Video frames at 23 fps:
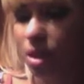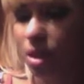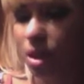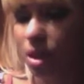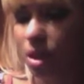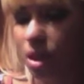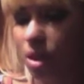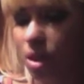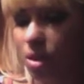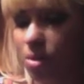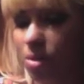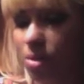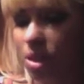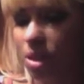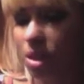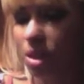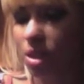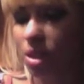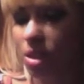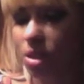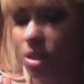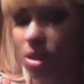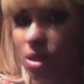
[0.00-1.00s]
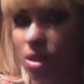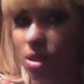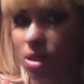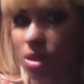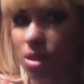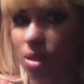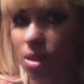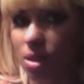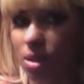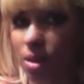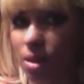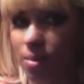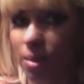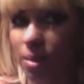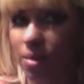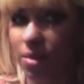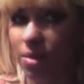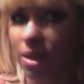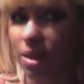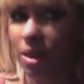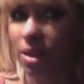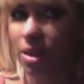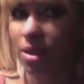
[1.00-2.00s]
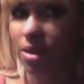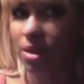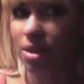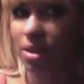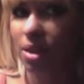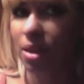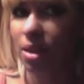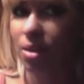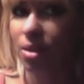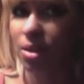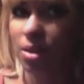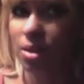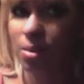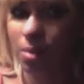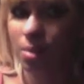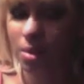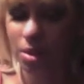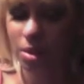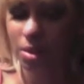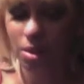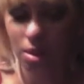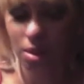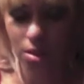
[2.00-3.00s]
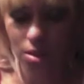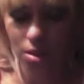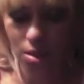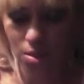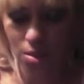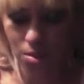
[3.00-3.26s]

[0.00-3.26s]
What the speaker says: I'm going to have to edit this out because I'm about to talk to this